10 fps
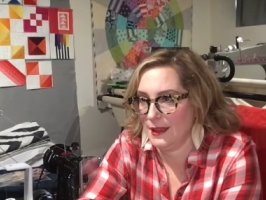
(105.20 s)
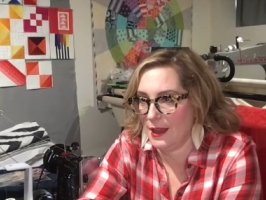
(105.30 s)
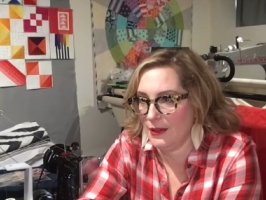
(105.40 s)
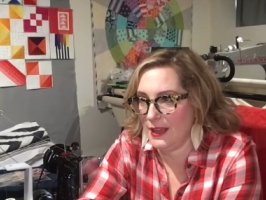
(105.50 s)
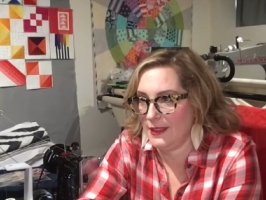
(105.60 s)

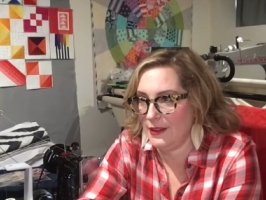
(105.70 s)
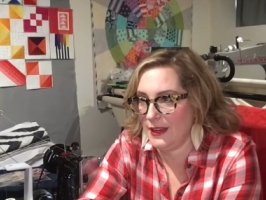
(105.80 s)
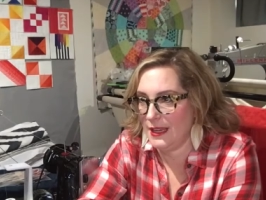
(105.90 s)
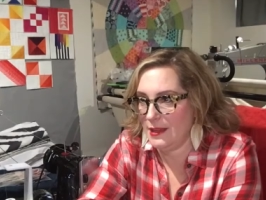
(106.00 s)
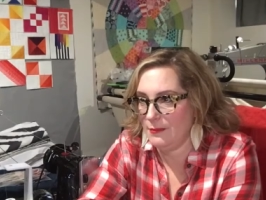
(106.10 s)
All right, there I
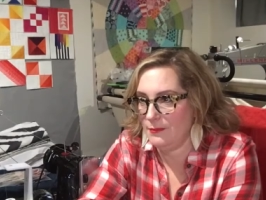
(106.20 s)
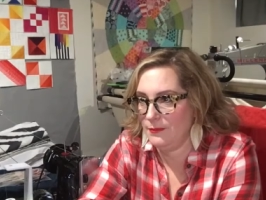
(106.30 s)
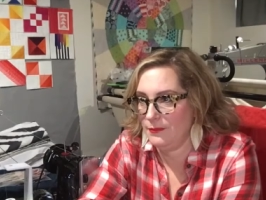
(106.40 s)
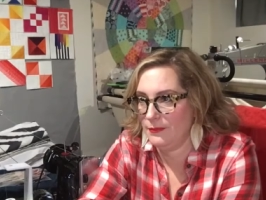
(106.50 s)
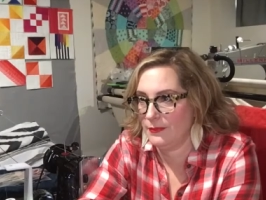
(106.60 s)
am.
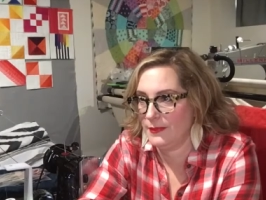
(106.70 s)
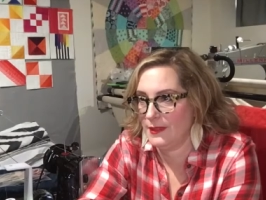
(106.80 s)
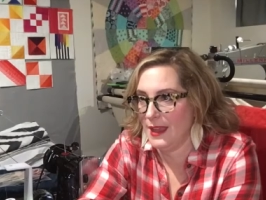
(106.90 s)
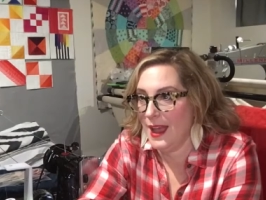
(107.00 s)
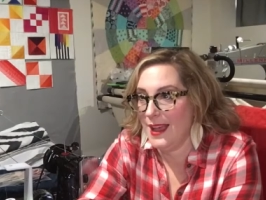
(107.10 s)

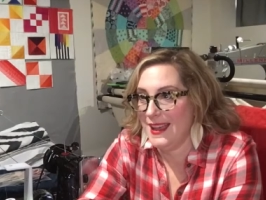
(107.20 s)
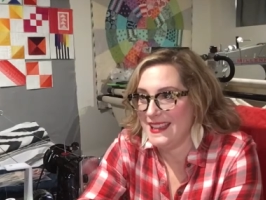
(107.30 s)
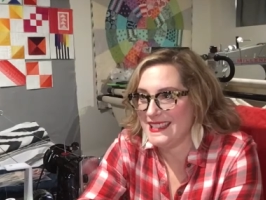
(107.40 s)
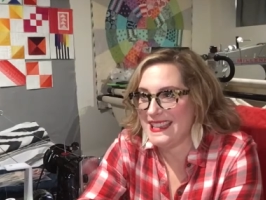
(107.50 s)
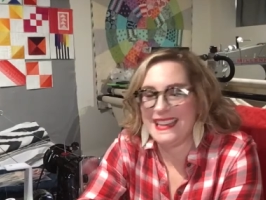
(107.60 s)

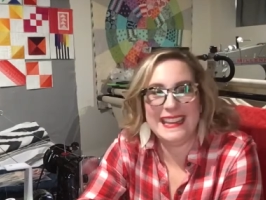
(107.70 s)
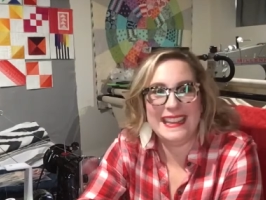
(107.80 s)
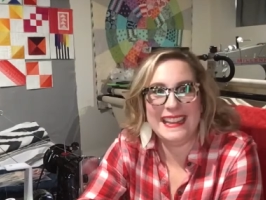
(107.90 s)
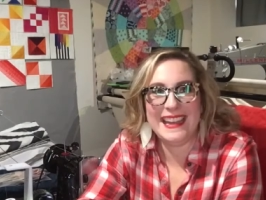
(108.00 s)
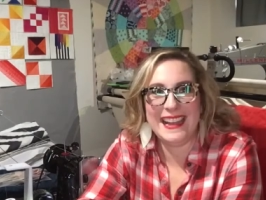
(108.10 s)

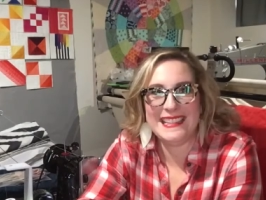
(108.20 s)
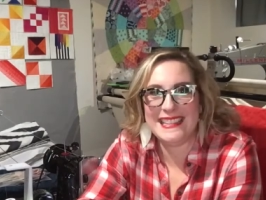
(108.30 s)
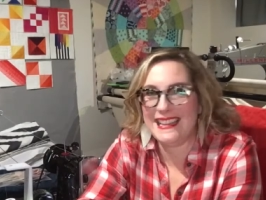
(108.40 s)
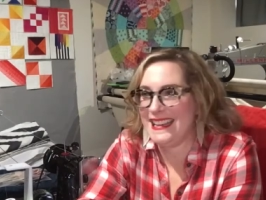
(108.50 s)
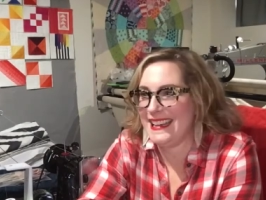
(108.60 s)
Cindy. Hi,
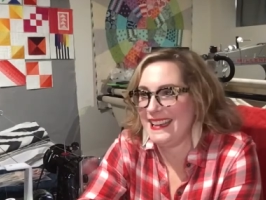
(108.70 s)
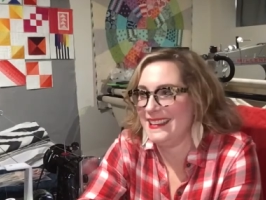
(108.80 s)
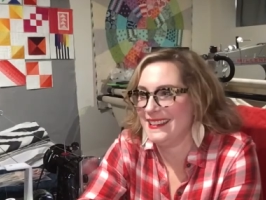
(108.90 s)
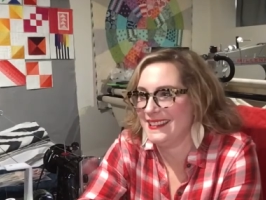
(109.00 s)
Cindy.